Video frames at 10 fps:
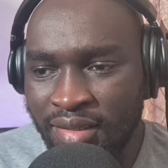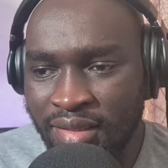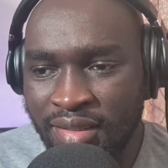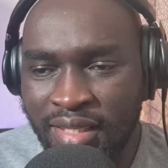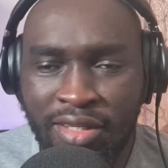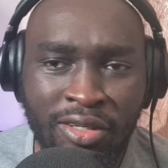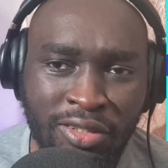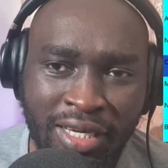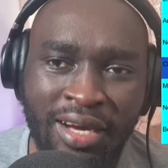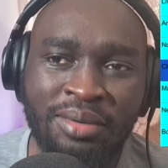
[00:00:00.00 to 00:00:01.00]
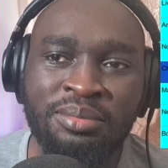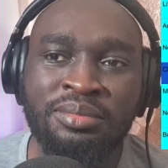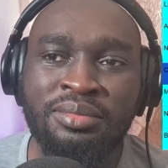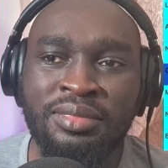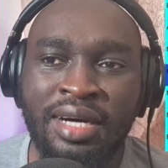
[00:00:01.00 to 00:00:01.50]
they don't
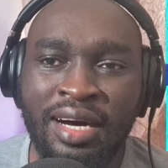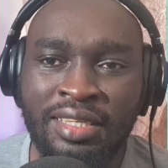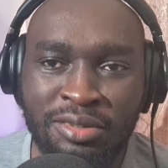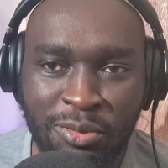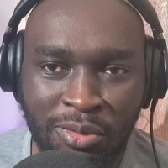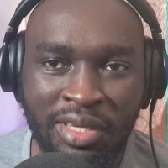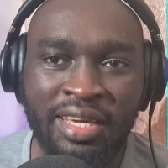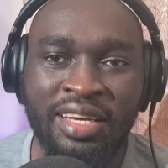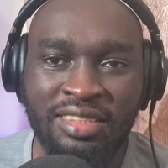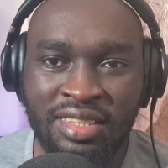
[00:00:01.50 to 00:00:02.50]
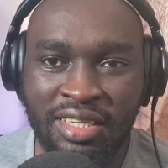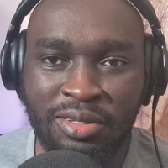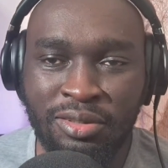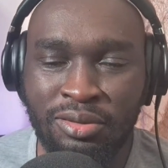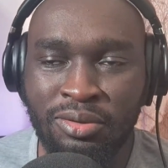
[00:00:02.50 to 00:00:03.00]
come as quick as they
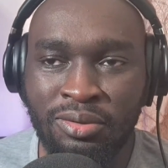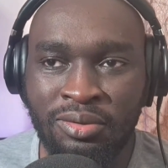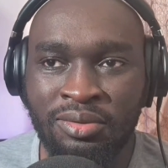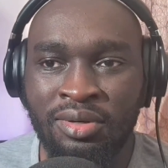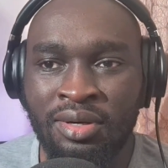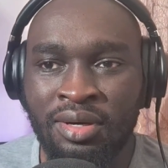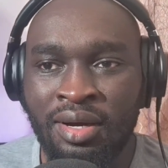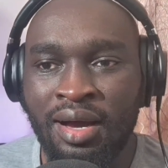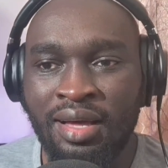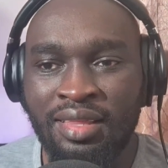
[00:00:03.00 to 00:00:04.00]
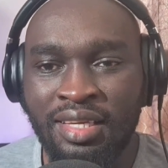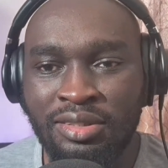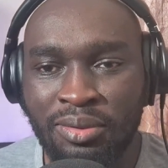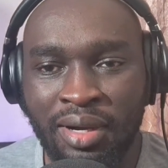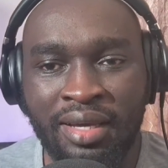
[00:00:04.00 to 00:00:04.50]
used to. And
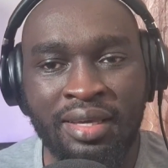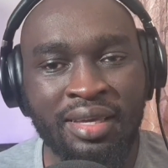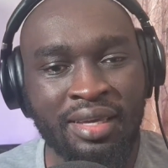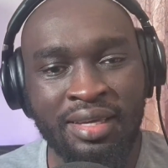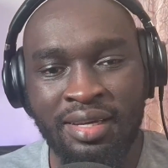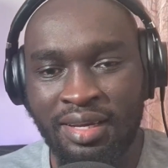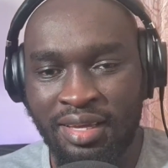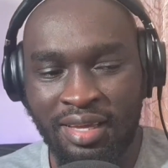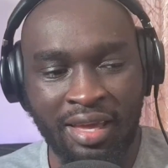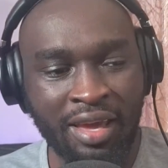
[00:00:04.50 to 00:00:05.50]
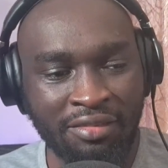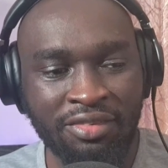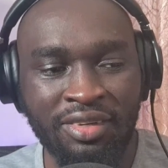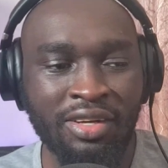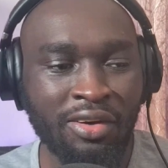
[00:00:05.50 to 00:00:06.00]
that's why in
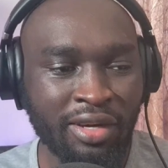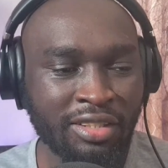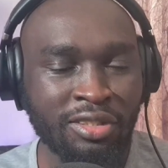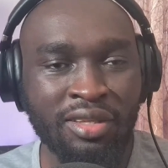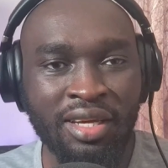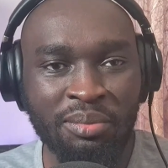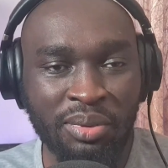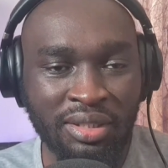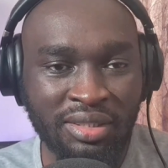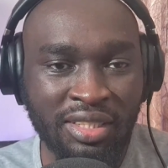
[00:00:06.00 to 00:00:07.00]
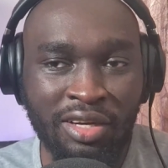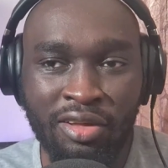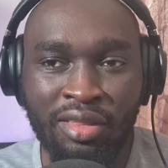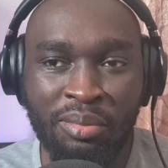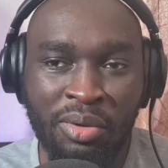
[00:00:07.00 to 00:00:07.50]
every occasion that PSG
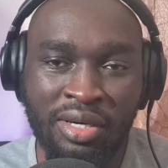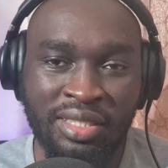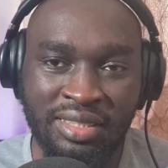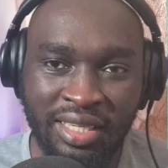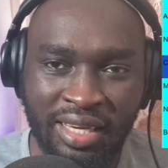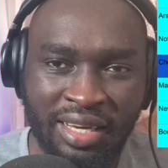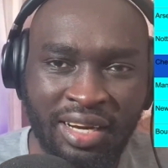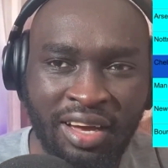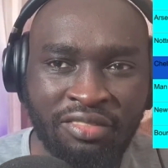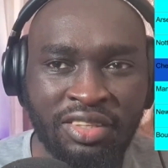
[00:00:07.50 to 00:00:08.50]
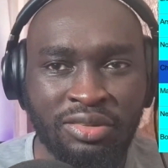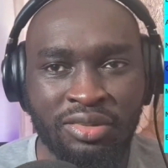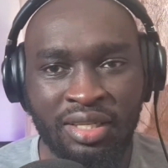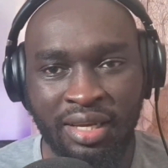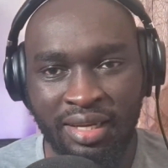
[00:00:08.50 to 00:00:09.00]
got the ball in second half, it
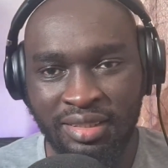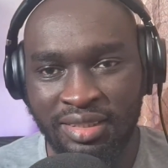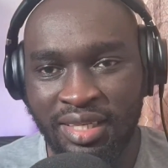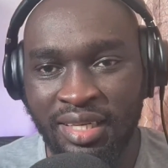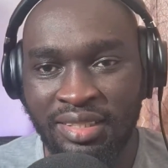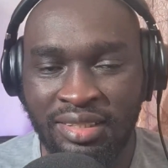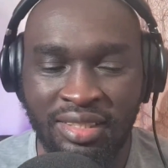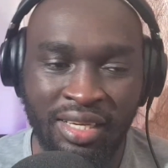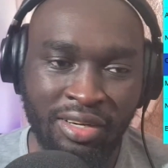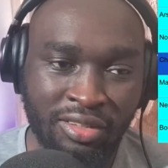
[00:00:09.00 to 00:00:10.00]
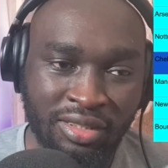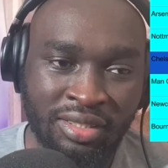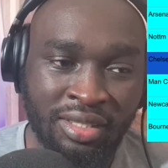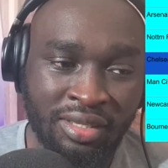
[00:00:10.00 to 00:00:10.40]
was like a chance. They lost,